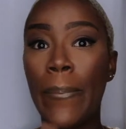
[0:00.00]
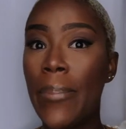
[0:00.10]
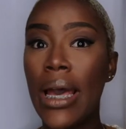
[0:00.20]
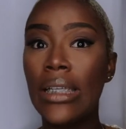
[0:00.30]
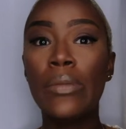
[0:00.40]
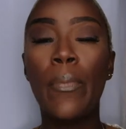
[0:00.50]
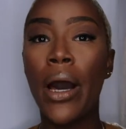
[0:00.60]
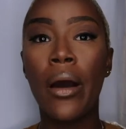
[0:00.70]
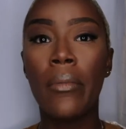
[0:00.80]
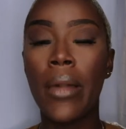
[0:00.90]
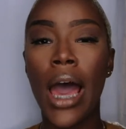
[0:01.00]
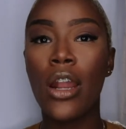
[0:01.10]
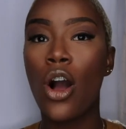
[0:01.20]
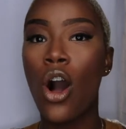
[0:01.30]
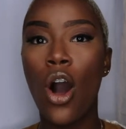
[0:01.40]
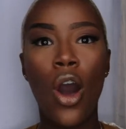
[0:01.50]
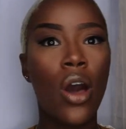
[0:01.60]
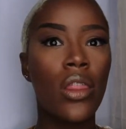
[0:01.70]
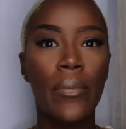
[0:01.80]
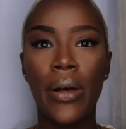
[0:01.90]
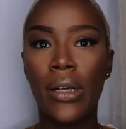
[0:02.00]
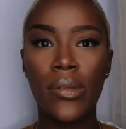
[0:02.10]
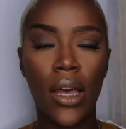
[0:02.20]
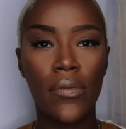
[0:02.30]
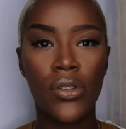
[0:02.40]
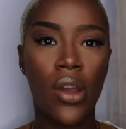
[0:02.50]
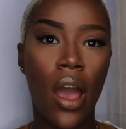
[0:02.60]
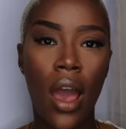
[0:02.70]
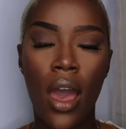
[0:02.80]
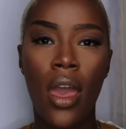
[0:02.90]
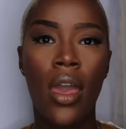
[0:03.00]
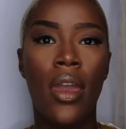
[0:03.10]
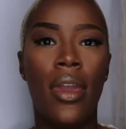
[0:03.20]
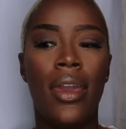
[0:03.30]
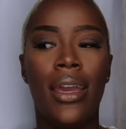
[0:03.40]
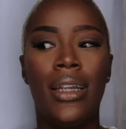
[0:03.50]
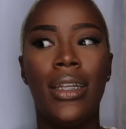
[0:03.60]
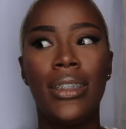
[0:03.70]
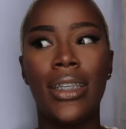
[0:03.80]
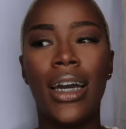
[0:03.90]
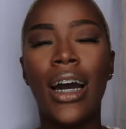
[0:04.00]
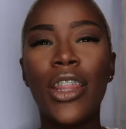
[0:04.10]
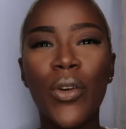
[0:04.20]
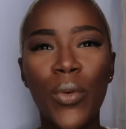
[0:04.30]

best pump out of all the pumps i've tried listen other